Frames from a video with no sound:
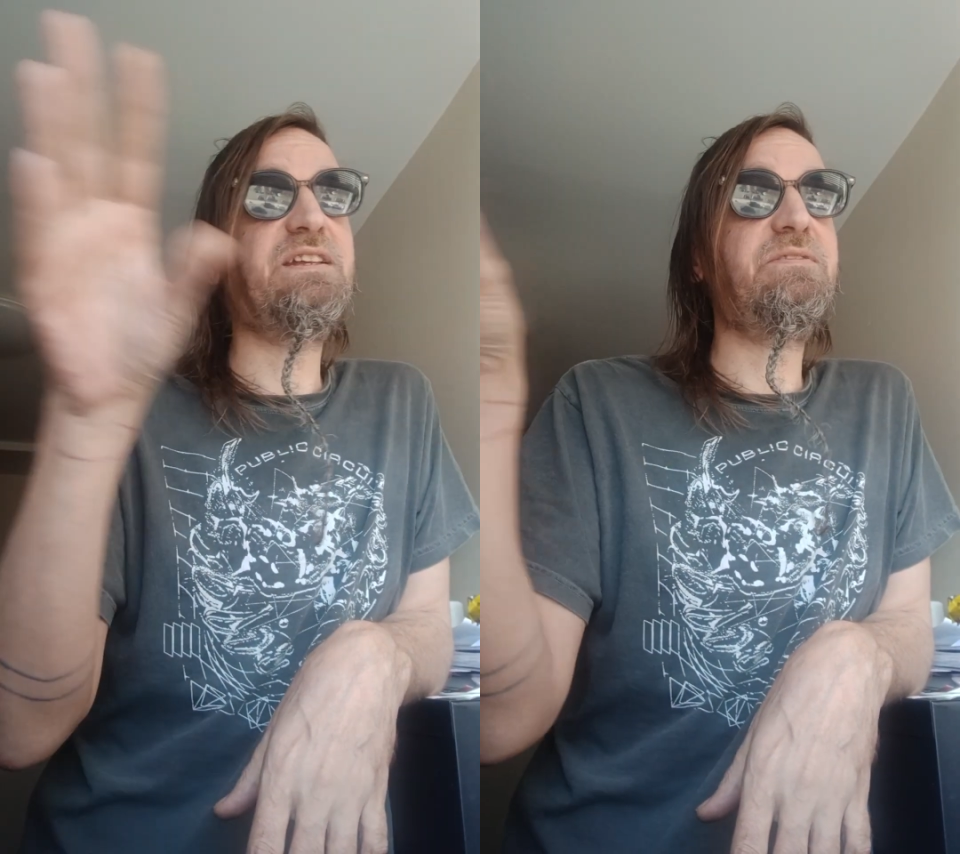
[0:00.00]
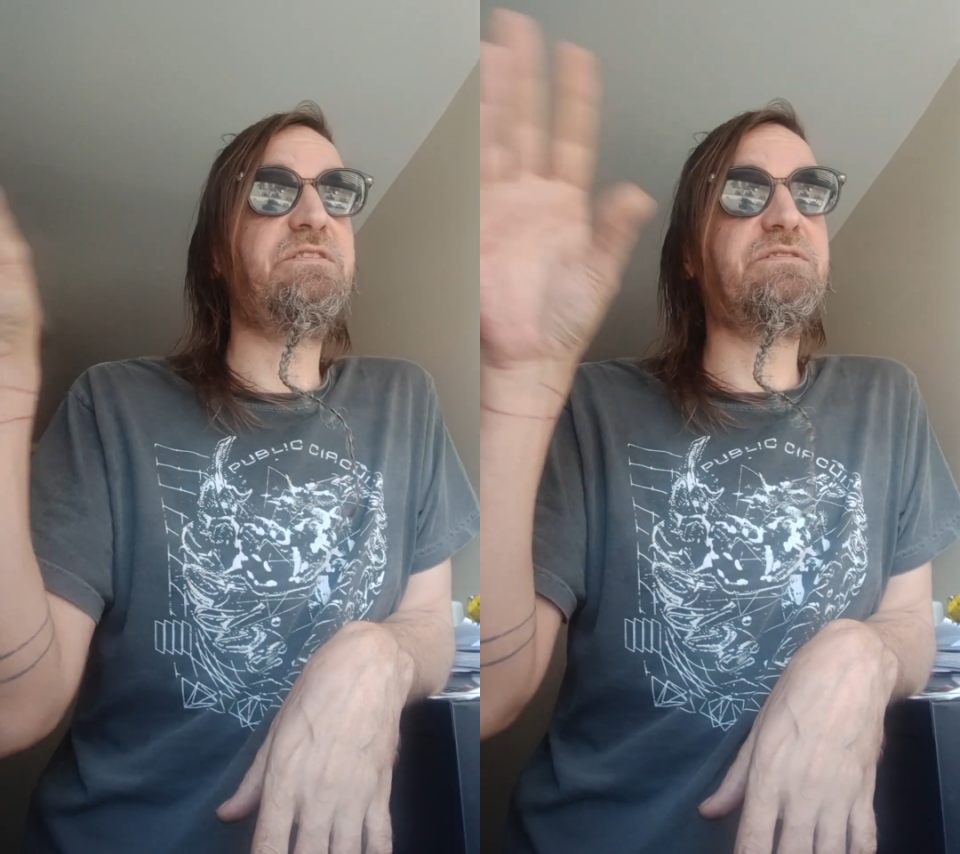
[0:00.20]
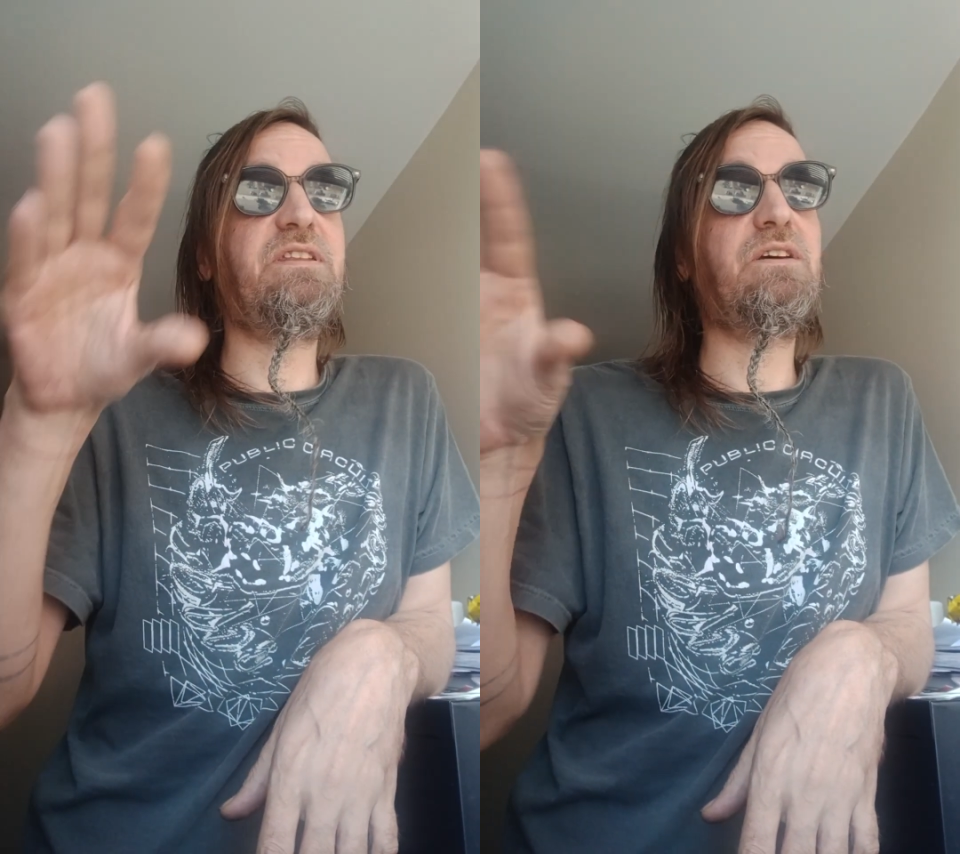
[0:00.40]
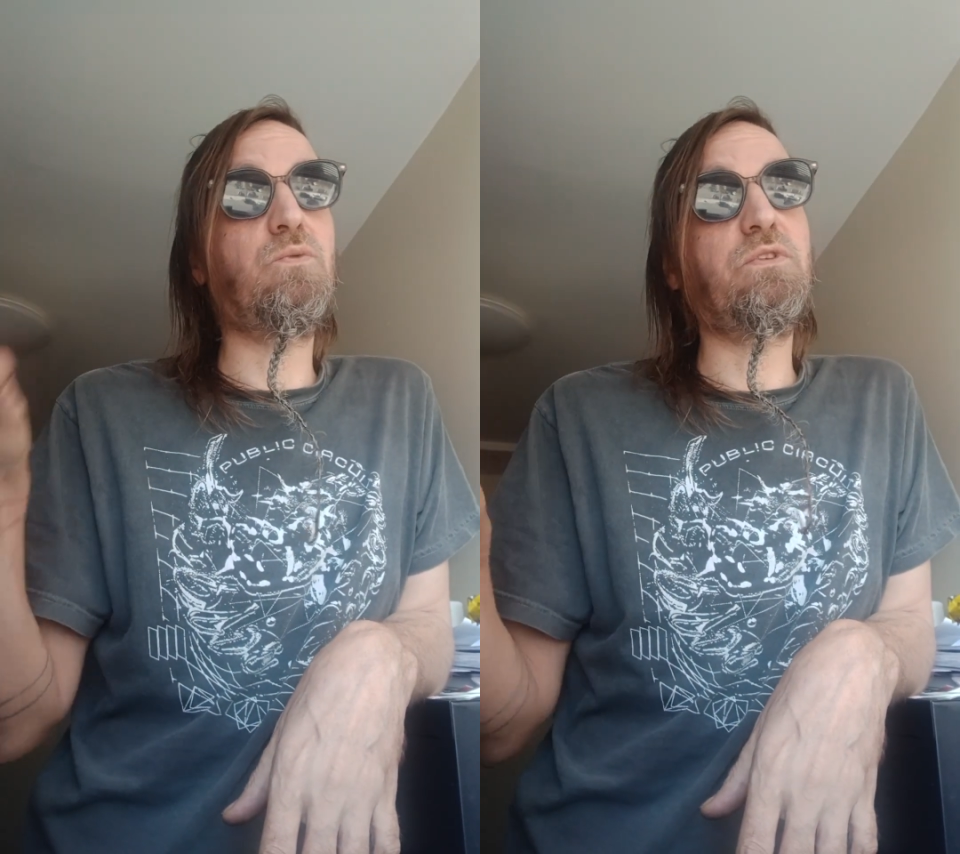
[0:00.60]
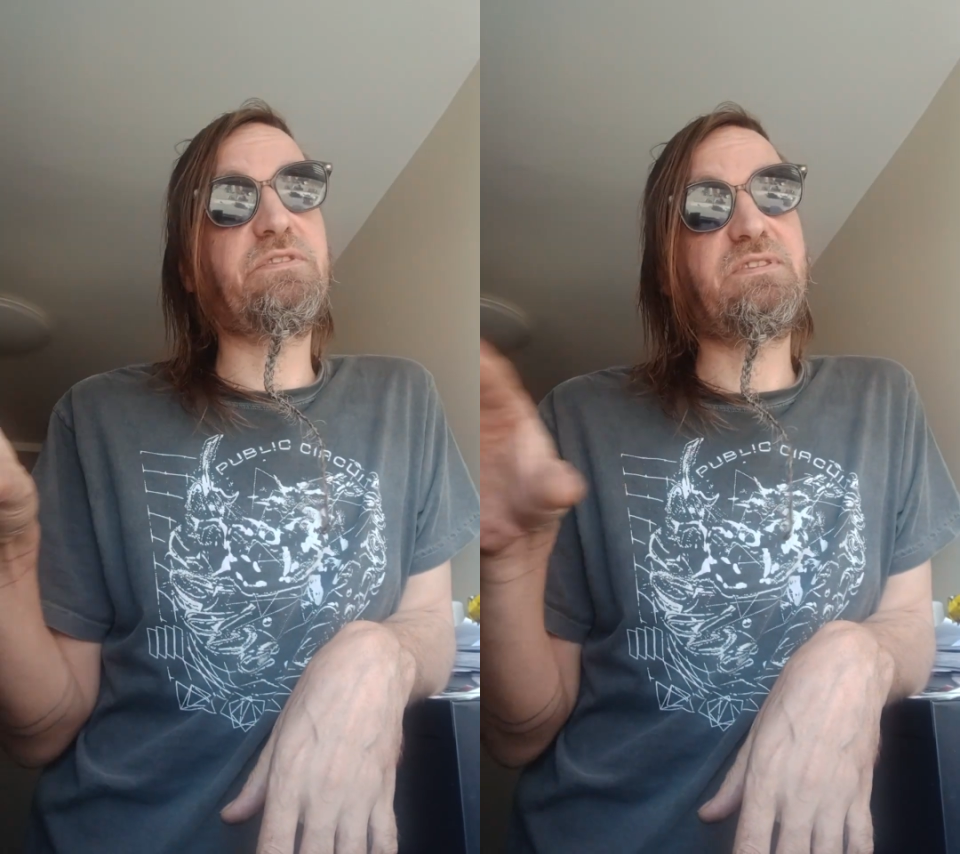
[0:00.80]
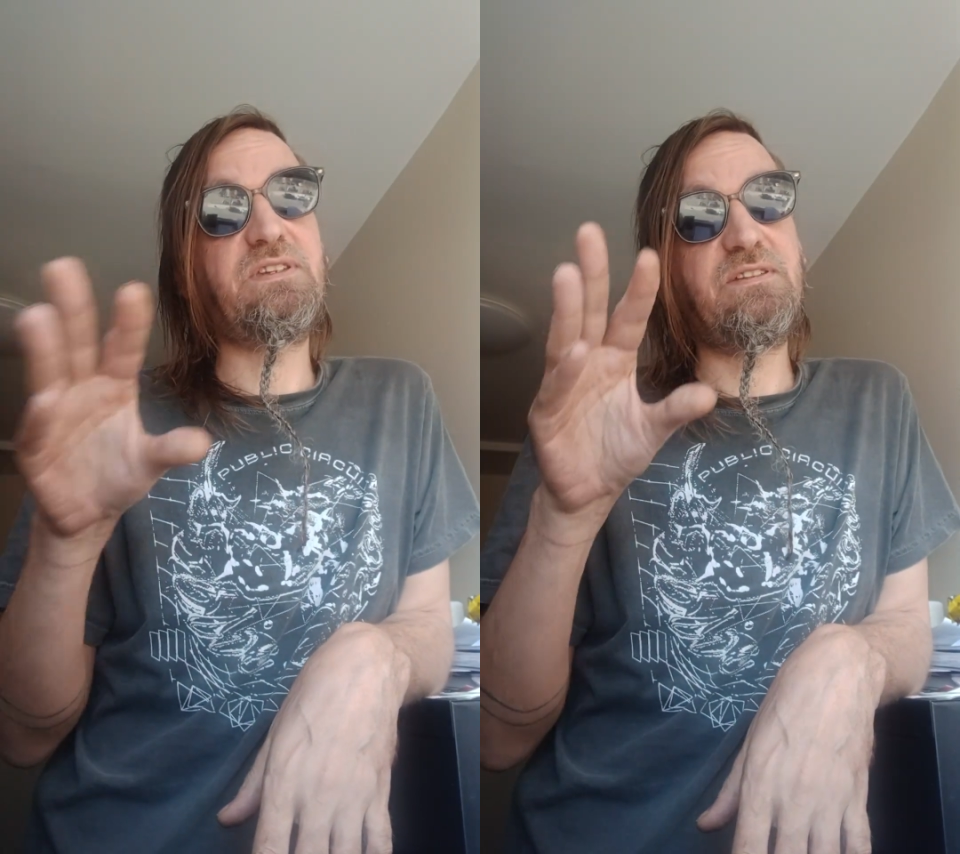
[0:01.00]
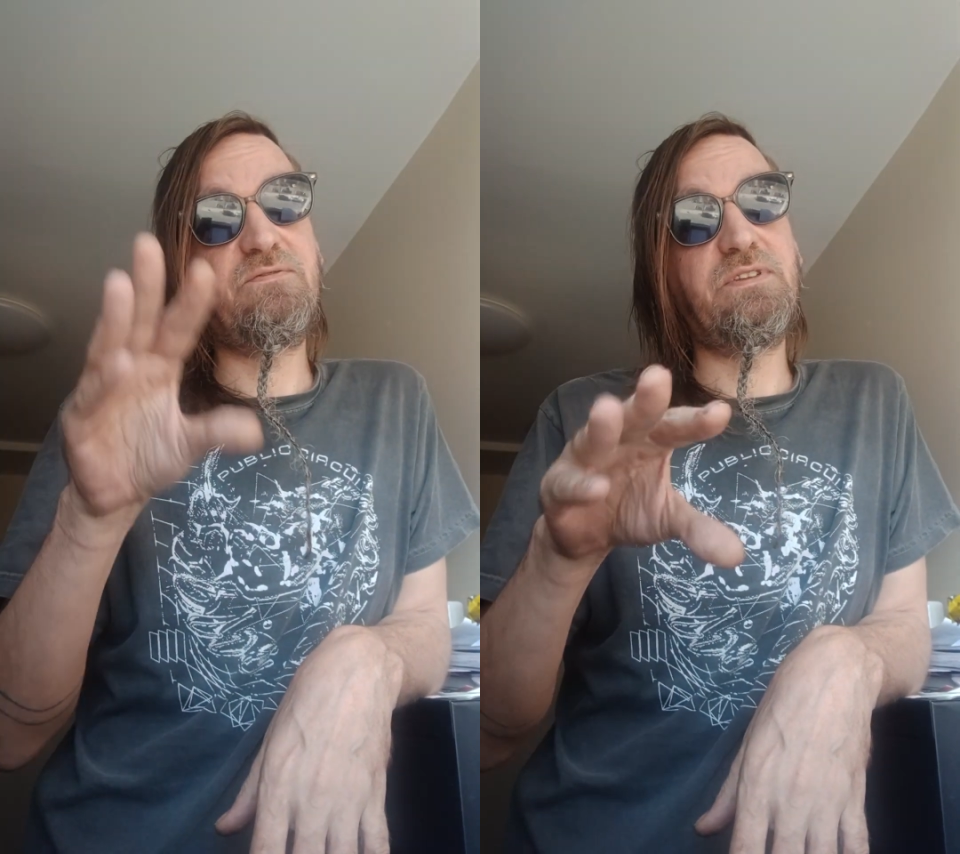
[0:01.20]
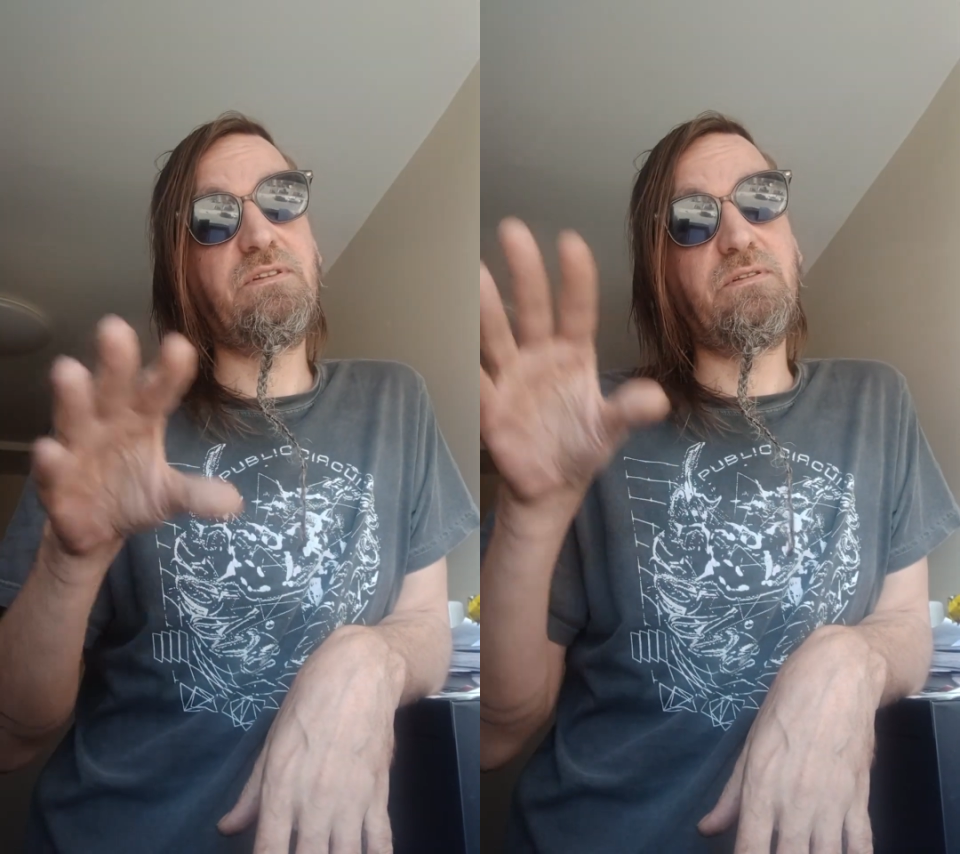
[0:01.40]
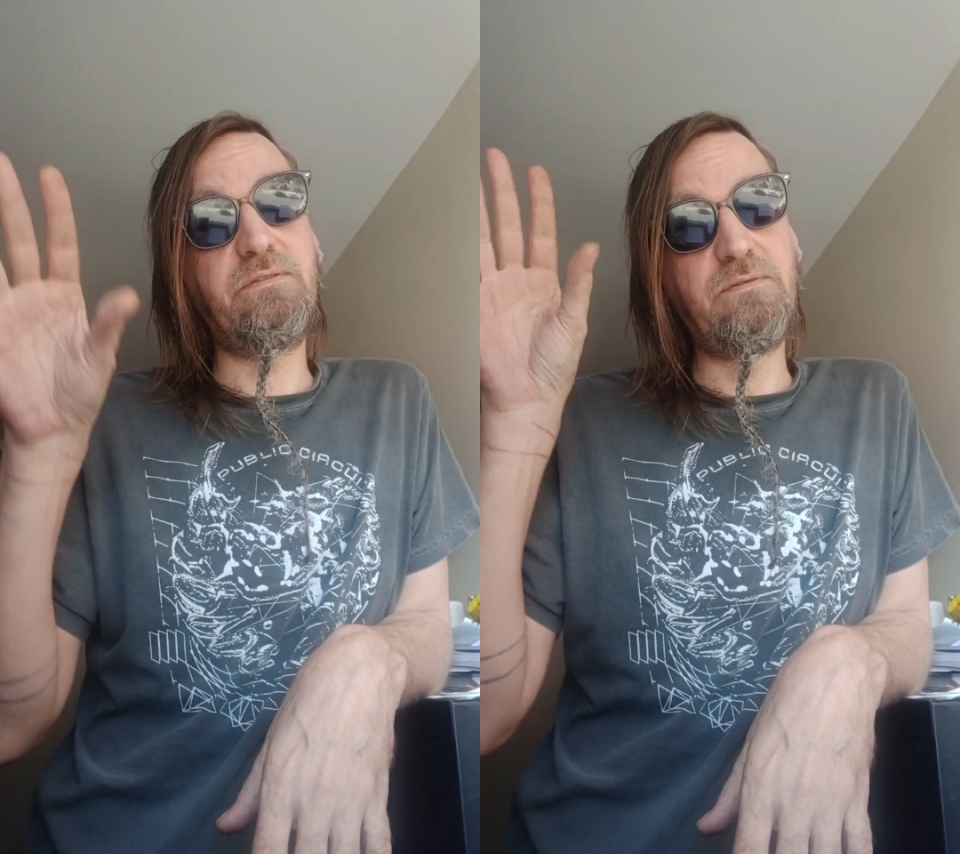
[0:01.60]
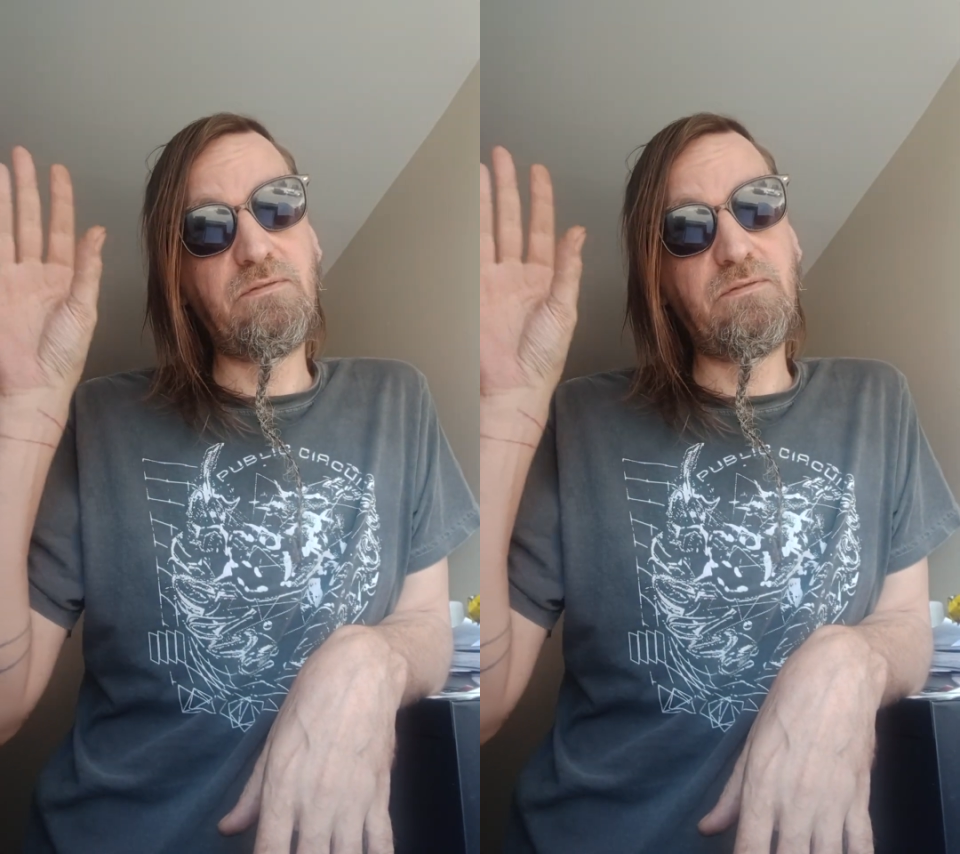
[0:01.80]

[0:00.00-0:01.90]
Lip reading: in these networks to even